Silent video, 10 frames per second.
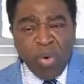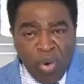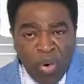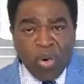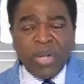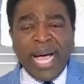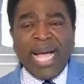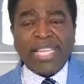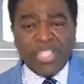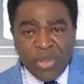all
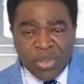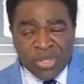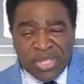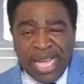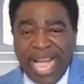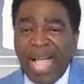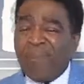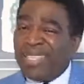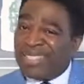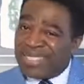are yours. I
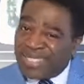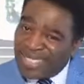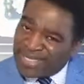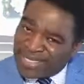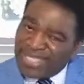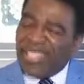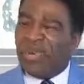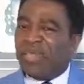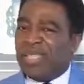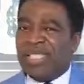am
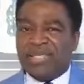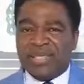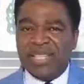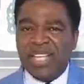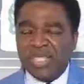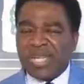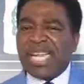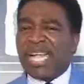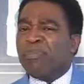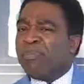insisting on this so
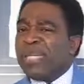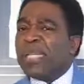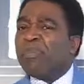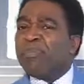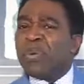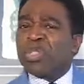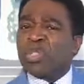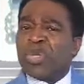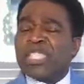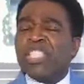that I can paint a
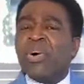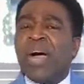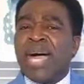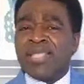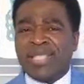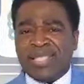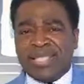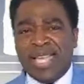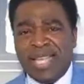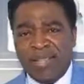portrait in your heart this
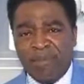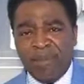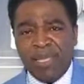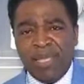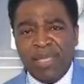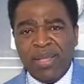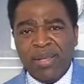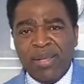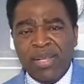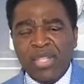day.
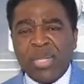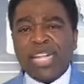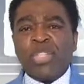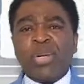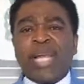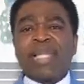So that you can